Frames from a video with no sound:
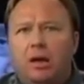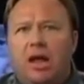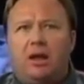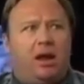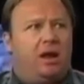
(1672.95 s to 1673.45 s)

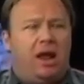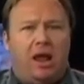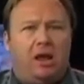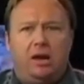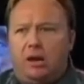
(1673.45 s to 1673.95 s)

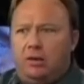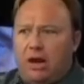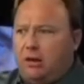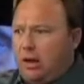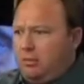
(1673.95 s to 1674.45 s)

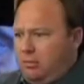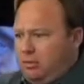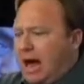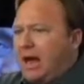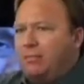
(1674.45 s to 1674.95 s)

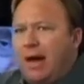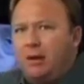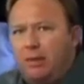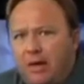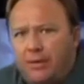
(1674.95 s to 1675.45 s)
and
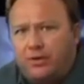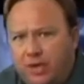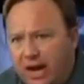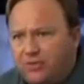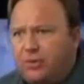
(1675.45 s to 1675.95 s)
dynamite around their
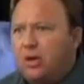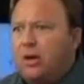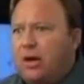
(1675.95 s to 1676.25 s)
chest